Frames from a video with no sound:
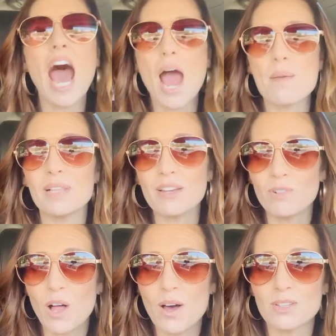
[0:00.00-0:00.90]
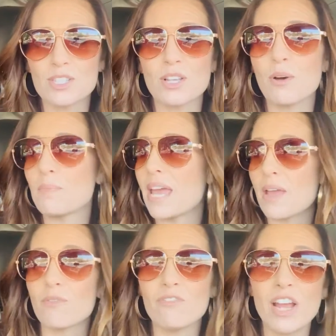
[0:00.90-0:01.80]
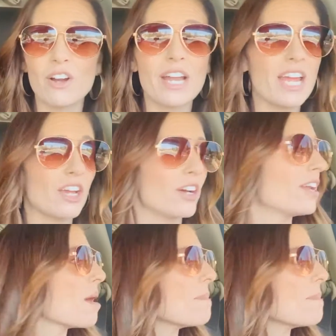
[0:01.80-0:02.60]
I believe will also be a very good,